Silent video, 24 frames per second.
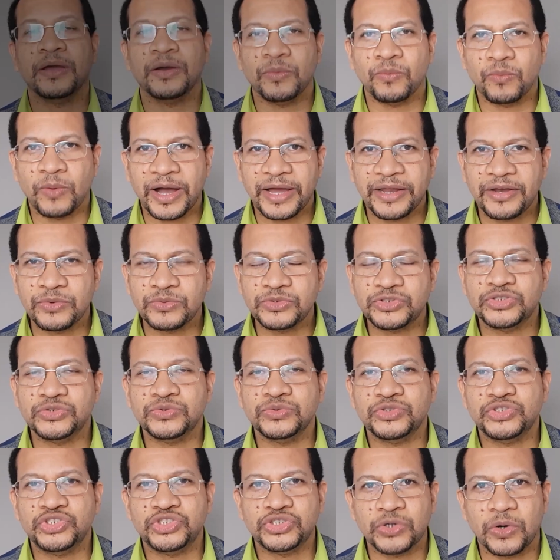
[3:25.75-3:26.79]
Why don't you
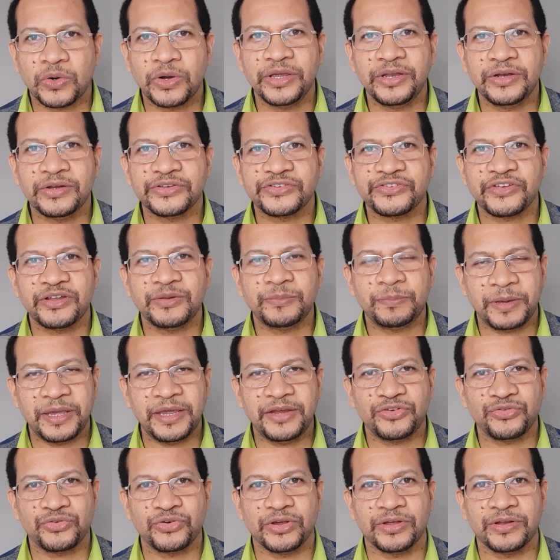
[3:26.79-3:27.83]
join us on
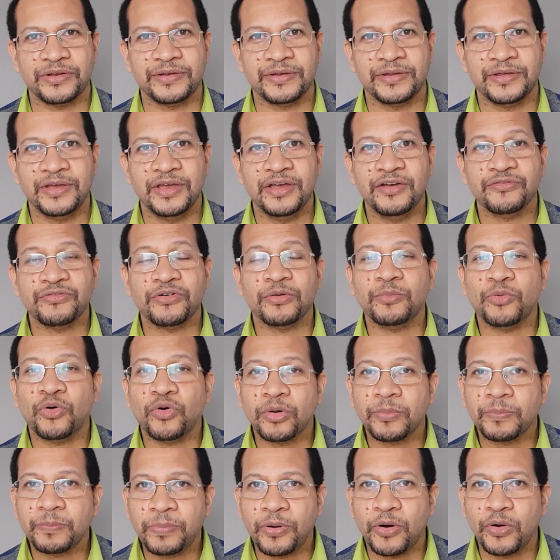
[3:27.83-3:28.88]
Patreon for
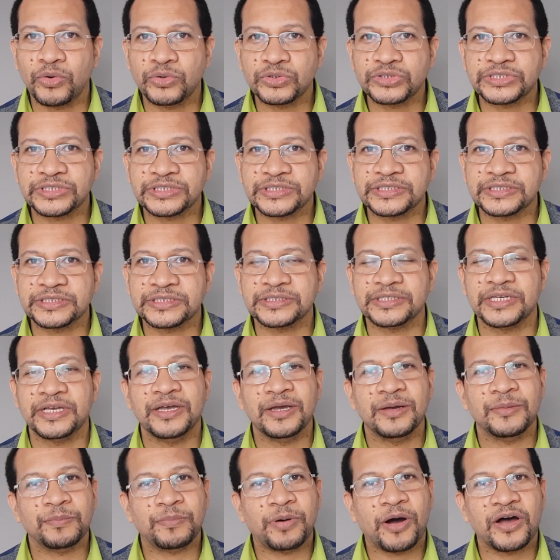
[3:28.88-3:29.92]
more posts
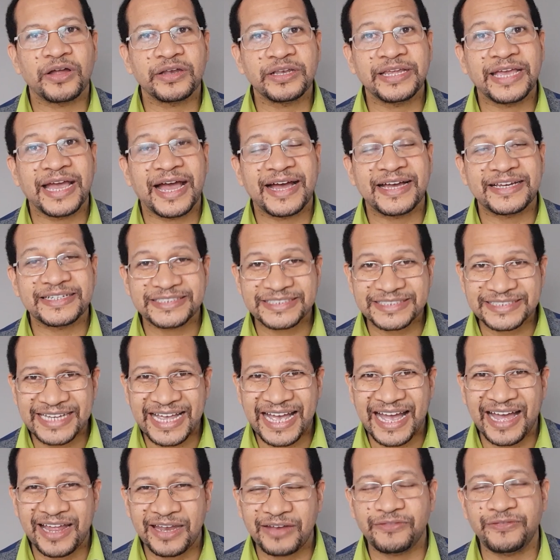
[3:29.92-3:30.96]
podcasts,
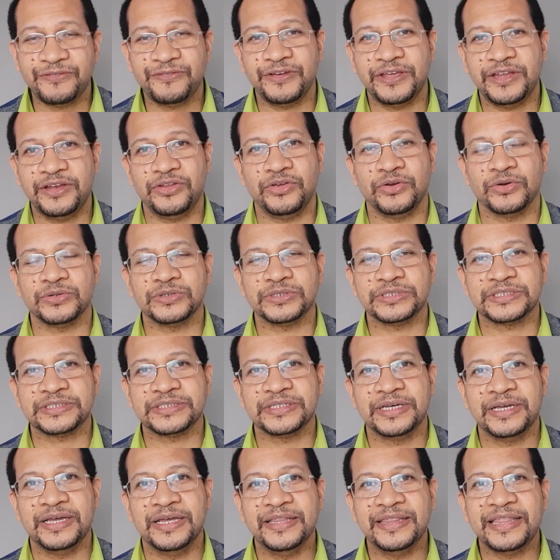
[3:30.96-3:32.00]
and videos
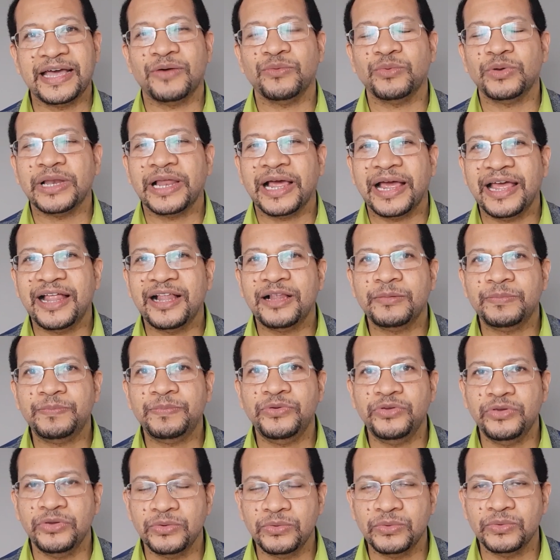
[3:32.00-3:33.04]
that will help
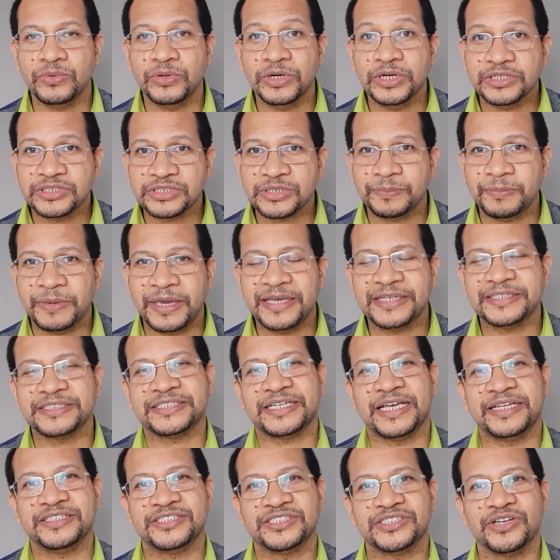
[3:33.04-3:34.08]
you to make
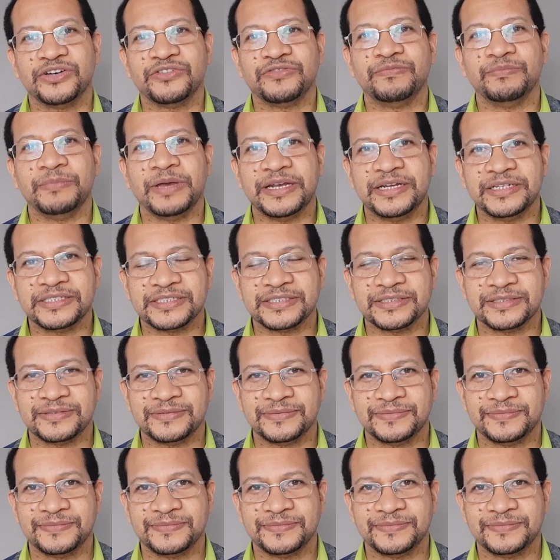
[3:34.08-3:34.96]
sense of medicine.